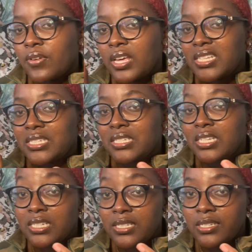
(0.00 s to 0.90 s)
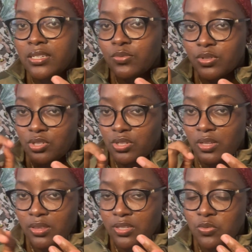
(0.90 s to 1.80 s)
$860, which
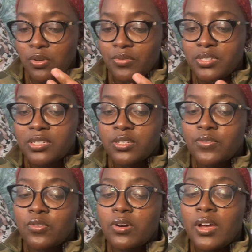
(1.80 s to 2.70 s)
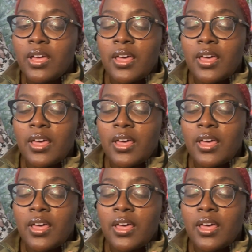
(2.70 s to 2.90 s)
this one retails for.